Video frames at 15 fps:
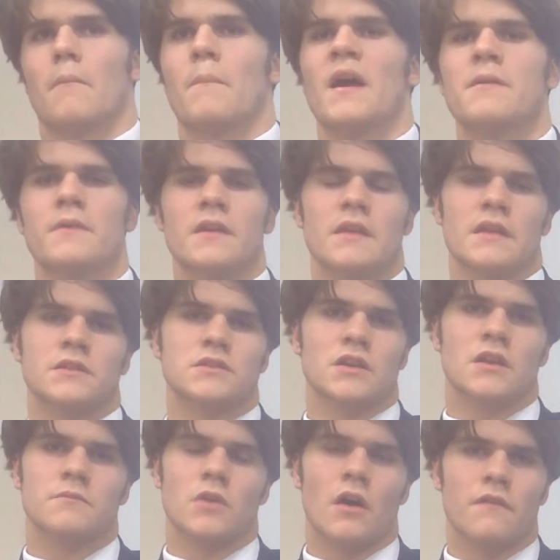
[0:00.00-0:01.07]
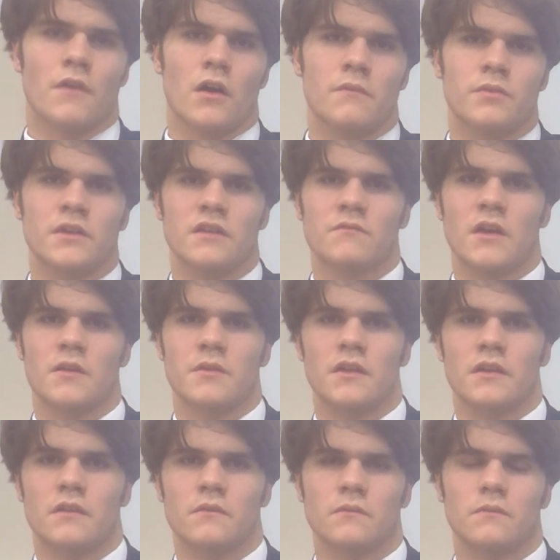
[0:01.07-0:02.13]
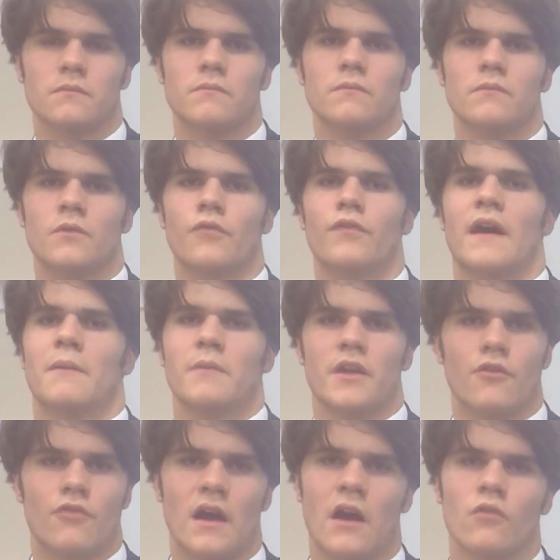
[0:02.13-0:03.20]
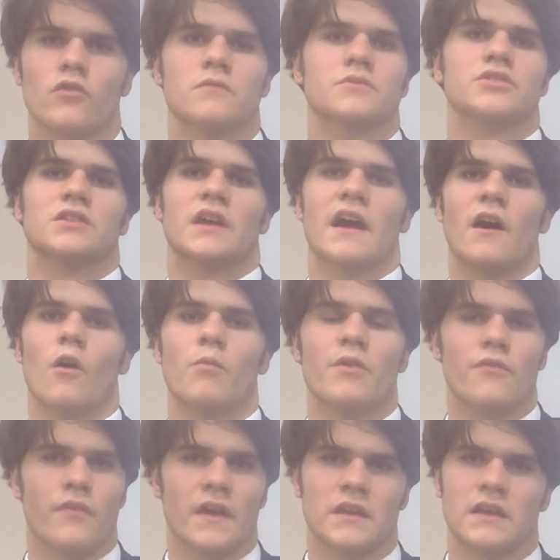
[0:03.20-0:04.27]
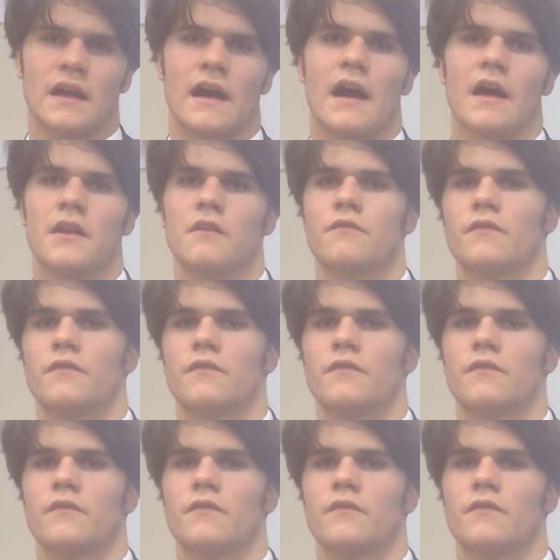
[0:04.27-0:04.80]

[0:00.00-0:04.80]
Maybe in turn, I believe maybe the family around them should help if they can.